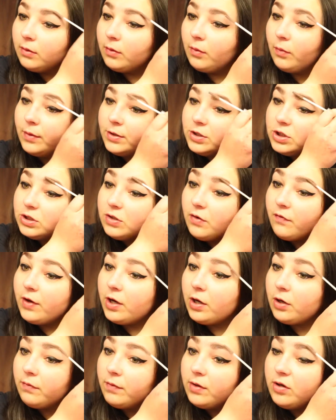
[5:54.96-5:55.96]
which is a
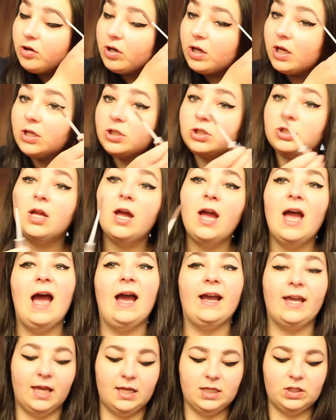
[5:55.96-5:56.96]
very rare occasion.
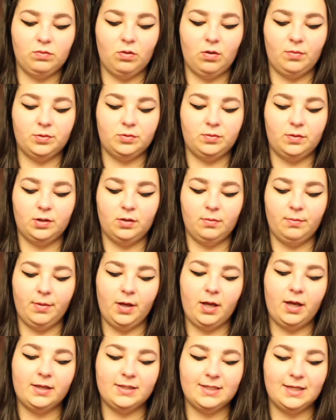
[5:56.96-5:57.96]
I can't swap between them,
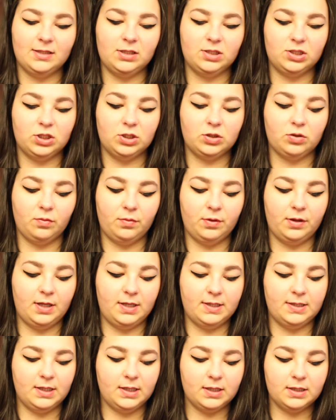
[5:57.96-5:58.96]
but I tend to just go with
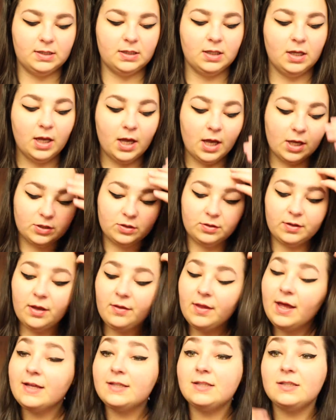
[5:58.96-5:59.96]
the easiest. So
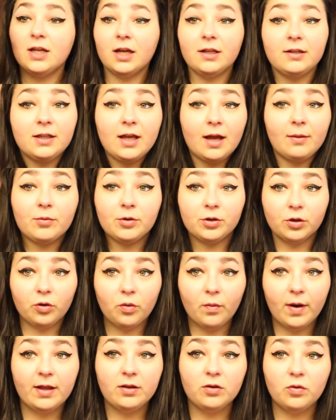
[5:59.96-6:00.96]
now that's done, I'm going to
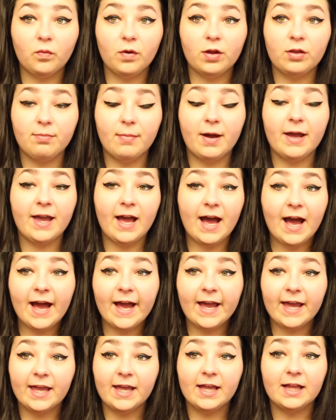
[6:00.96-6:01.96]
go in with my
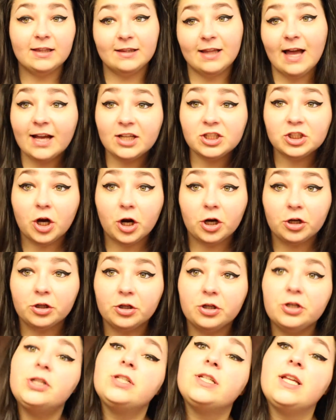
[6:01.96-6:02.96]
eyelash
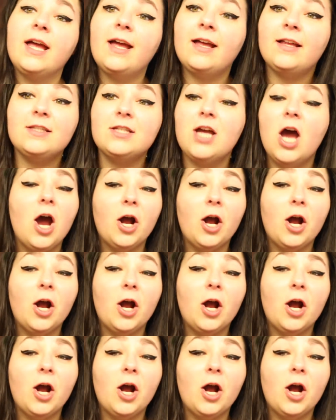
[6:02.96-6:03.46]
curlers and